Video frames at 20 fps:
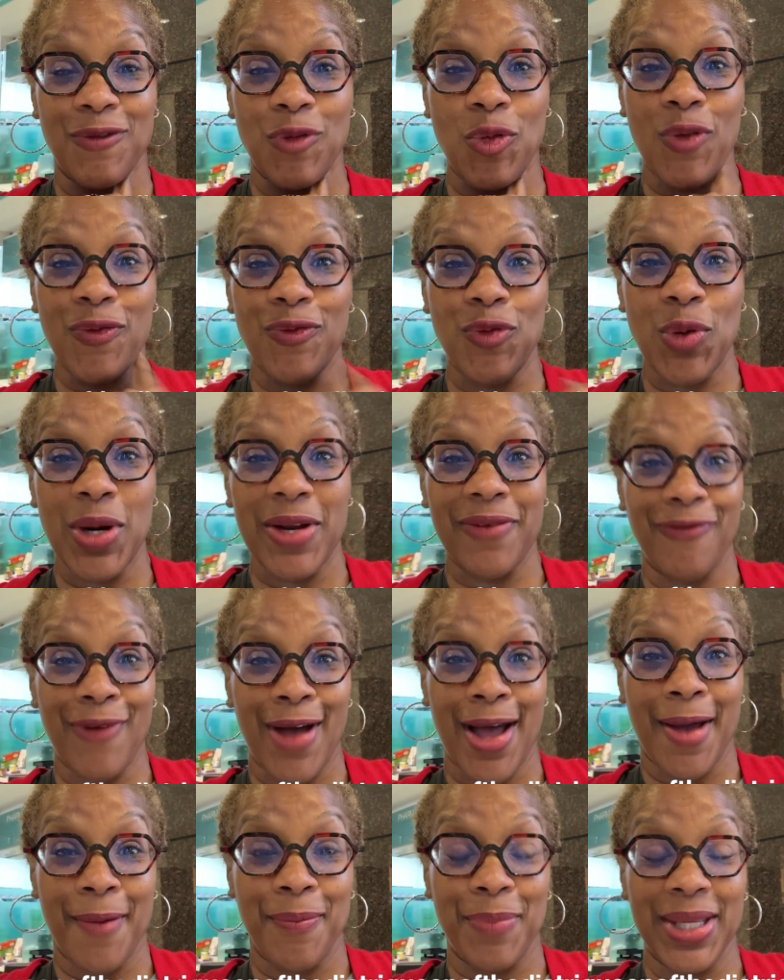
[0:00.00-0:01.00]

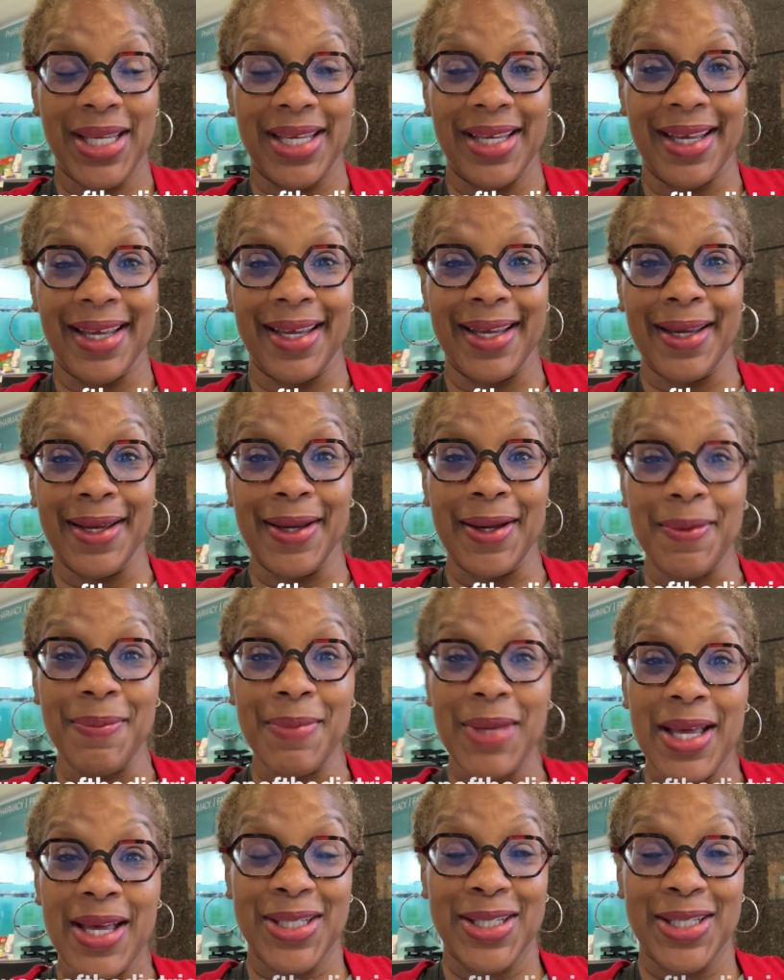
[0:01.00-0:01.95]
4:45 p.m.